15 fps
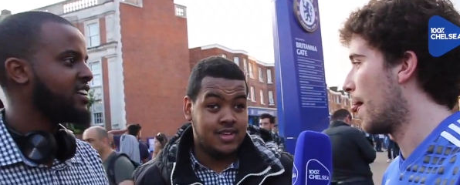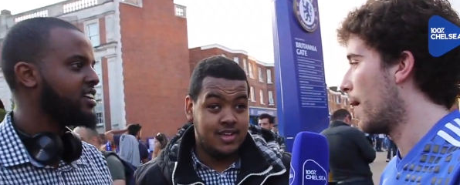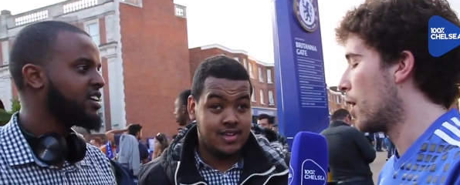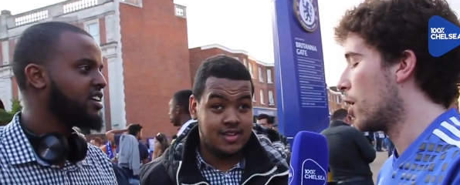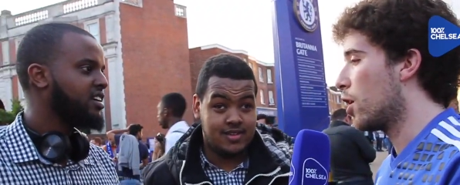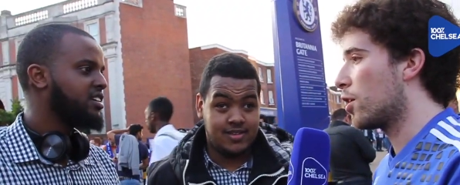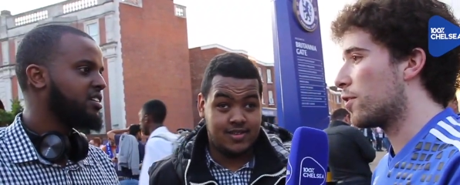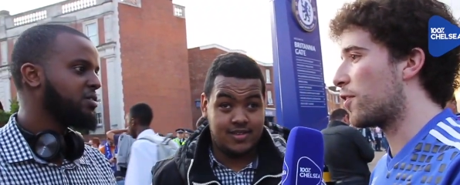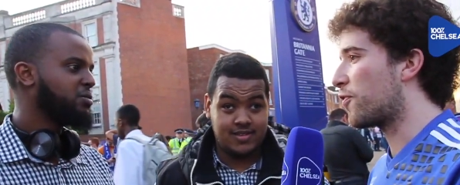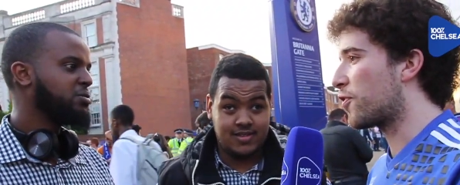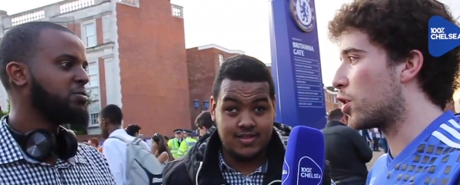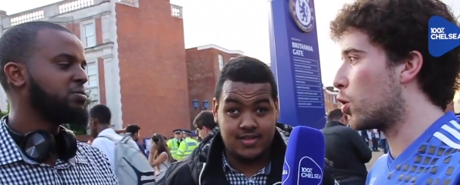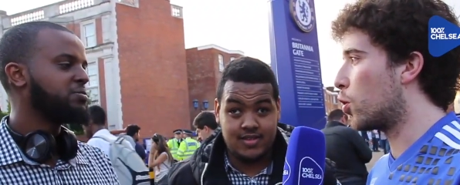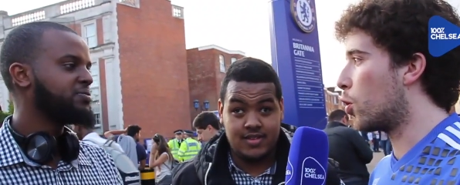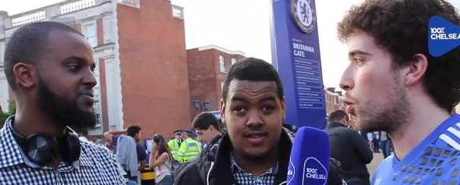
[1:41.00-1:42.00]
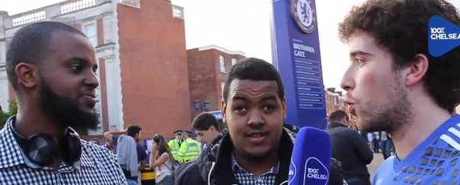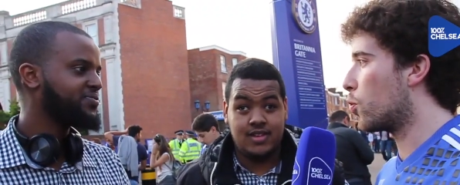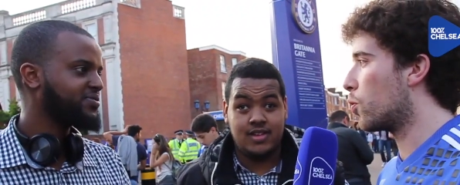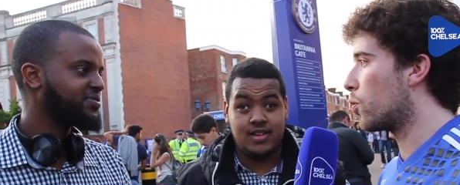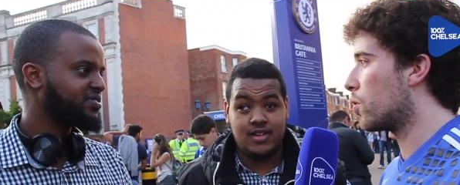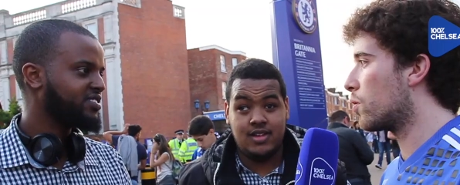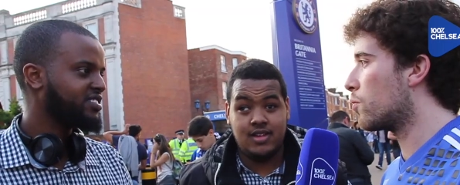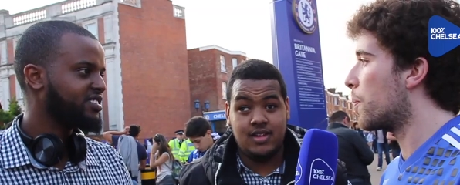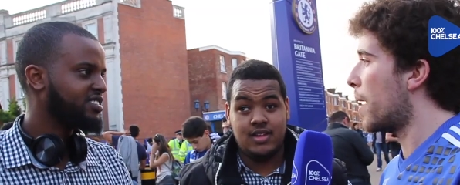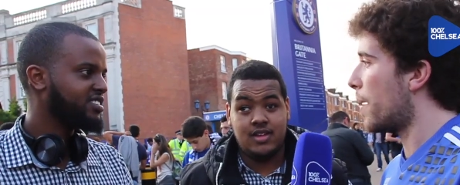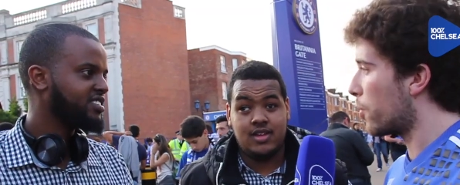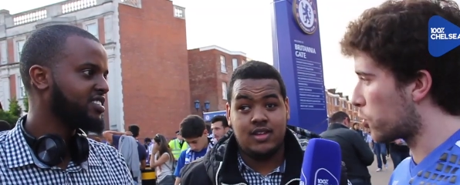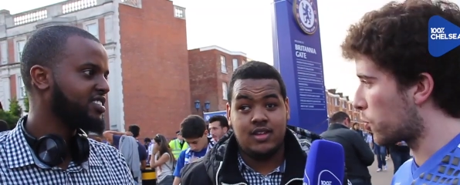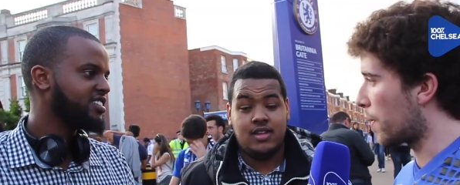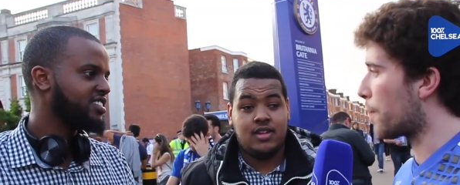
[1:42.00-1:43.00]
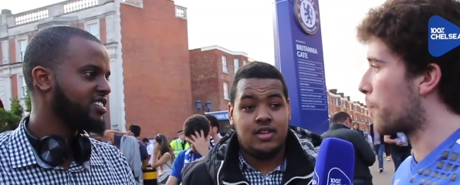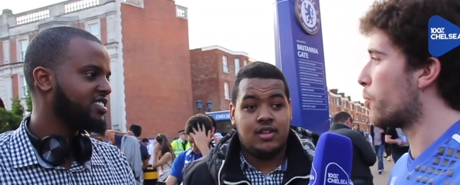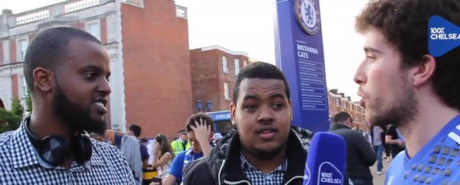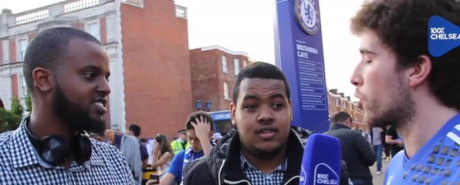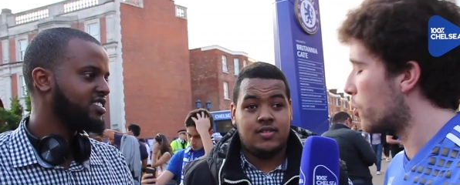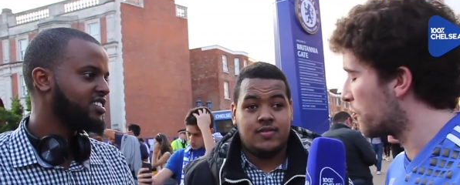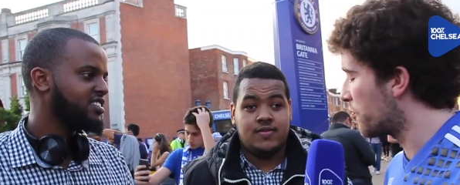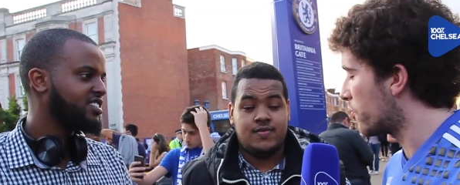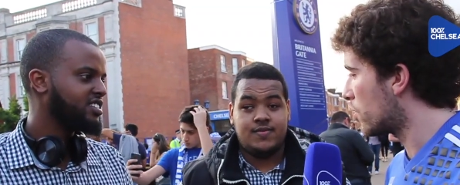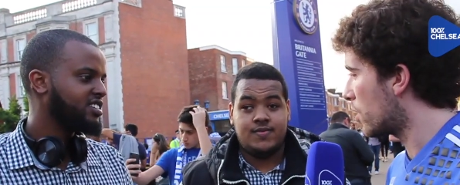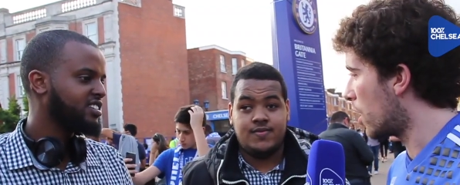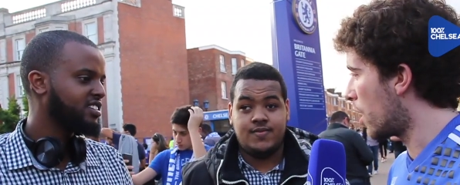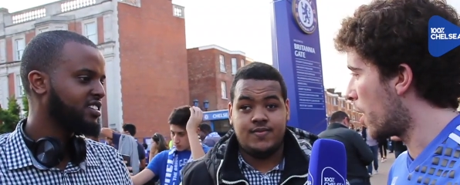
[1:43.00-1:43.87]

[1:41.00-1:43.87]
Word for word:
Speaker 1: Yeah. Do you feel we'll be able to improve?